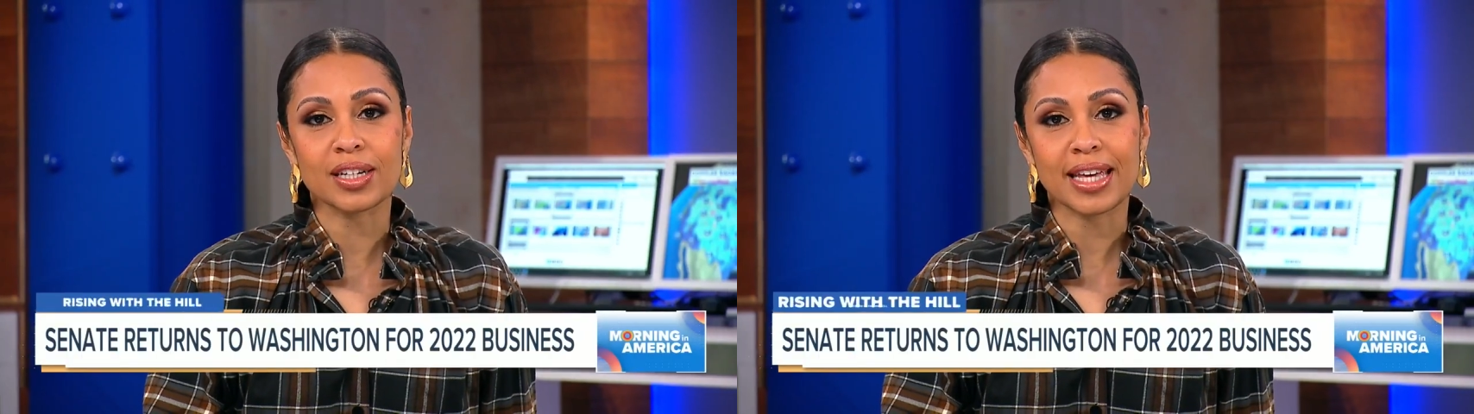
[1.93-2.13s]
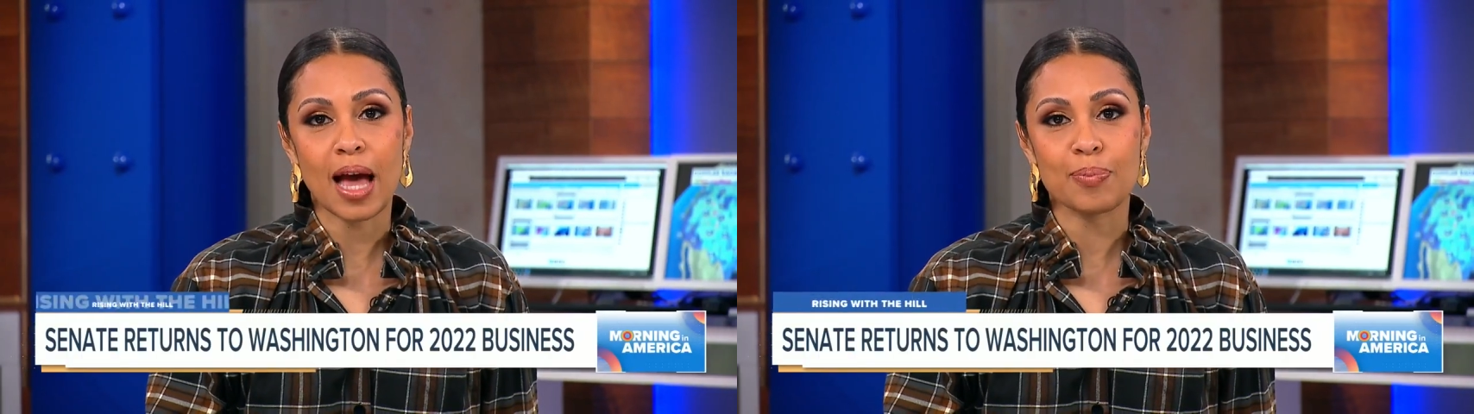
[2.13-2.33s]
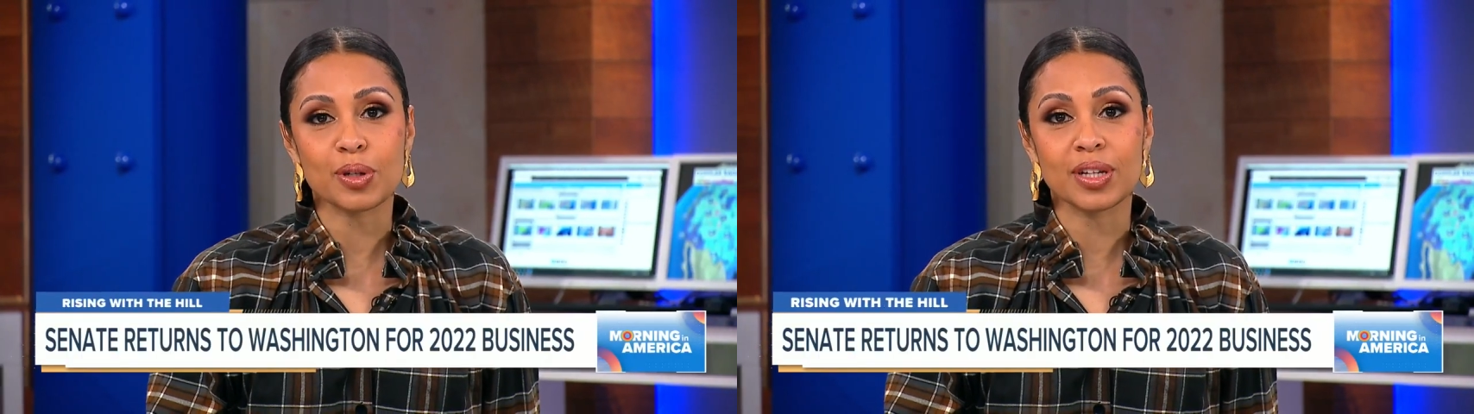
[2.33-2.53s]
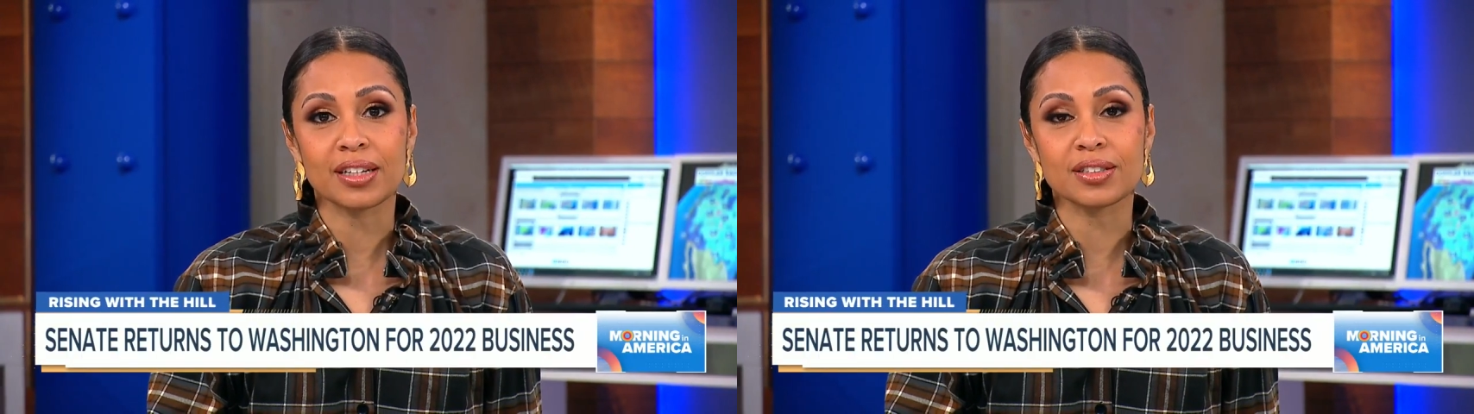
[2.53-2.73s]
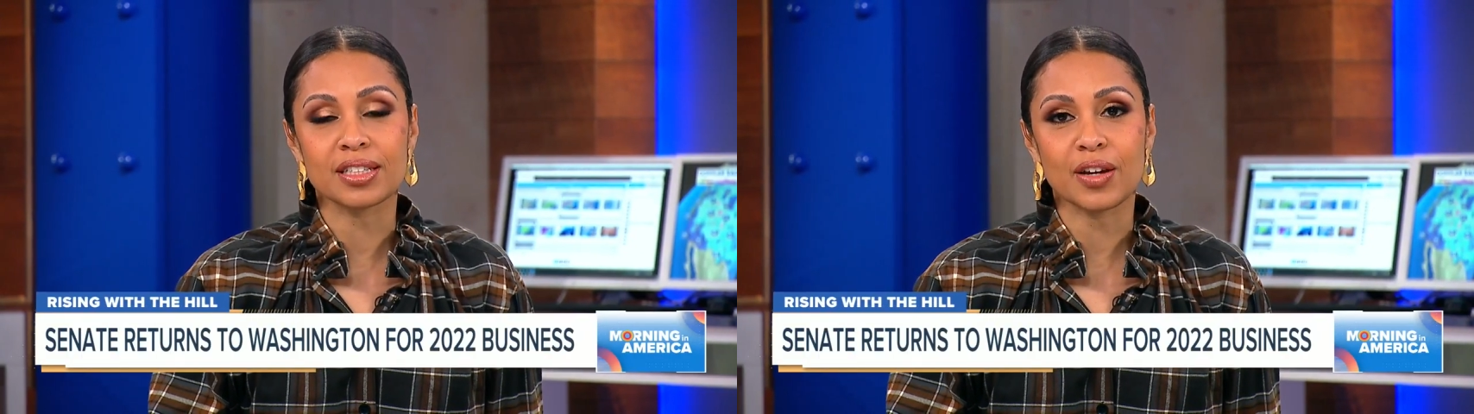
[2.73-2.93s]
Capitol
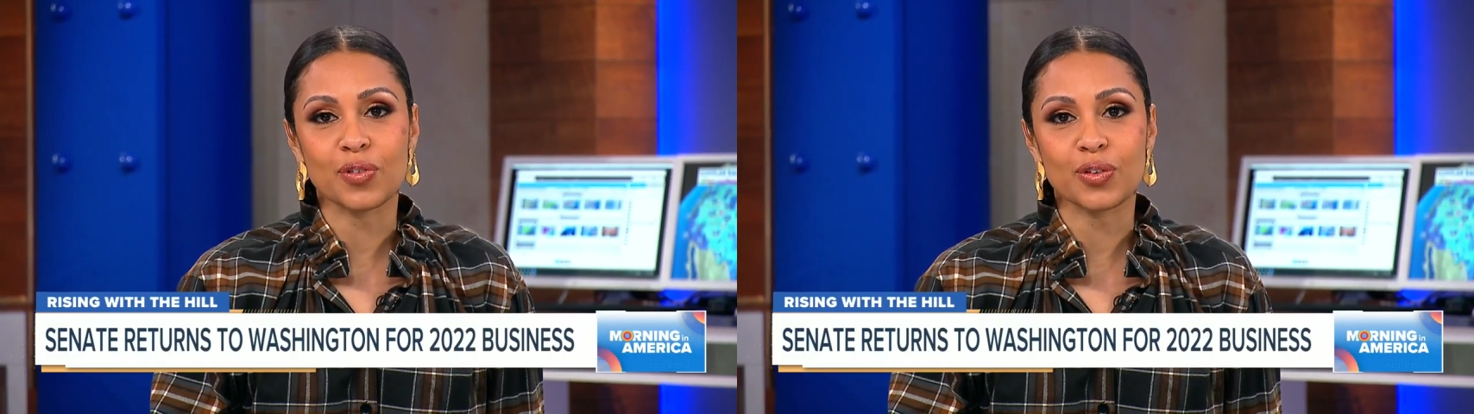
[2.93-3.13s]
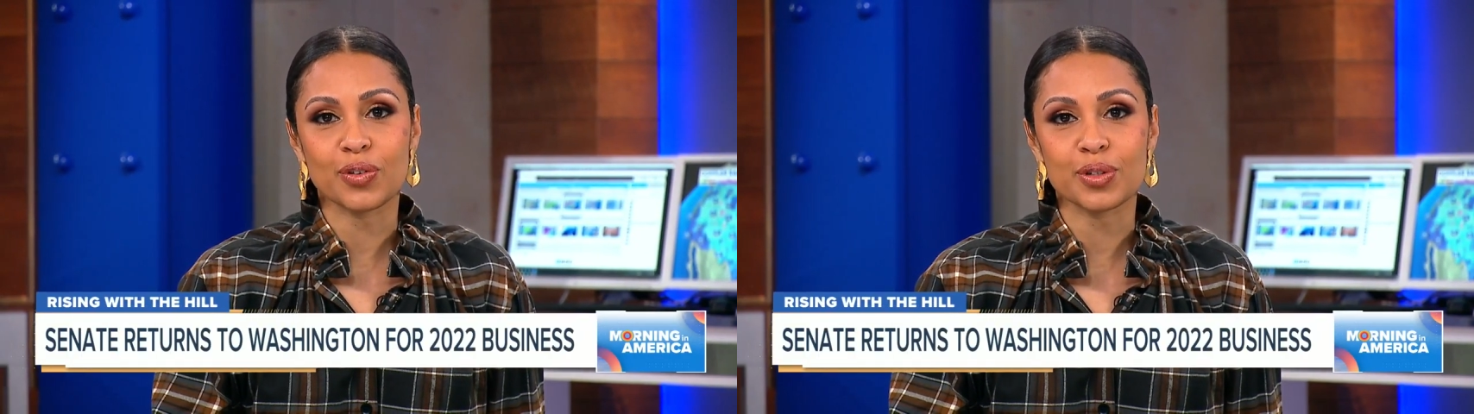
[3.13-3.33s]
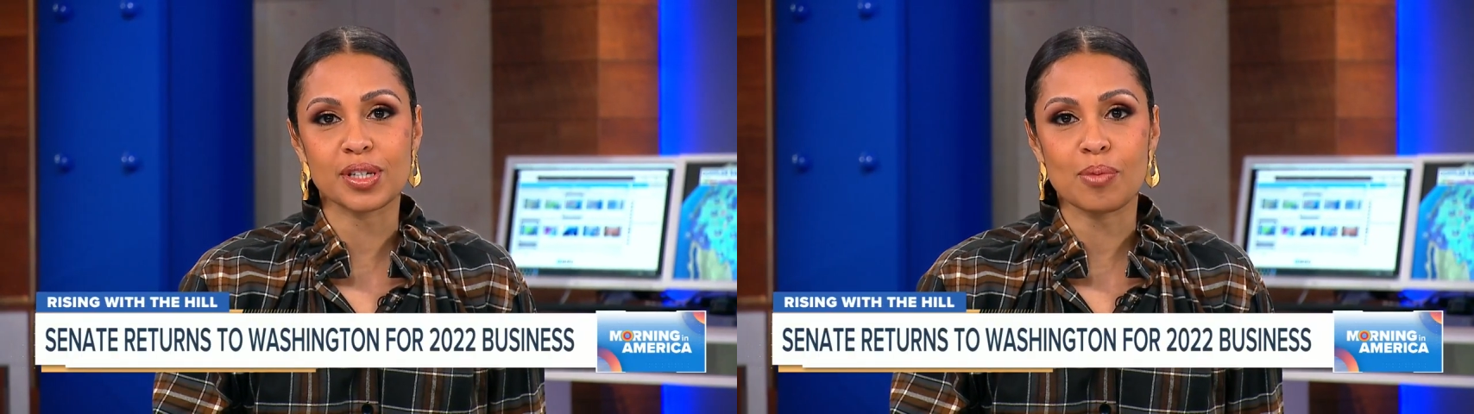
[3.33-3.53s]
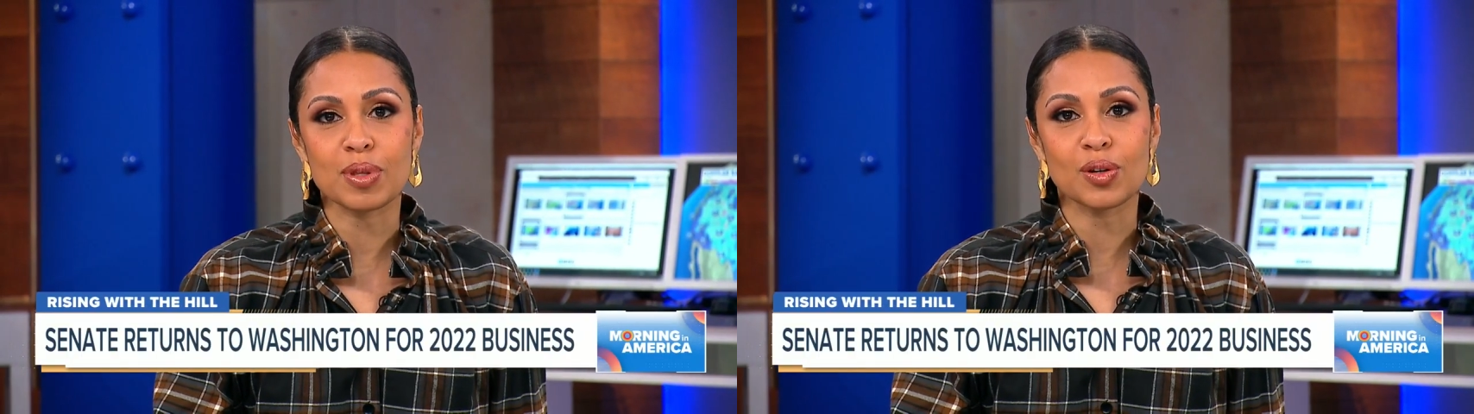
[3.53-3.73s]
Hill today for the first time in the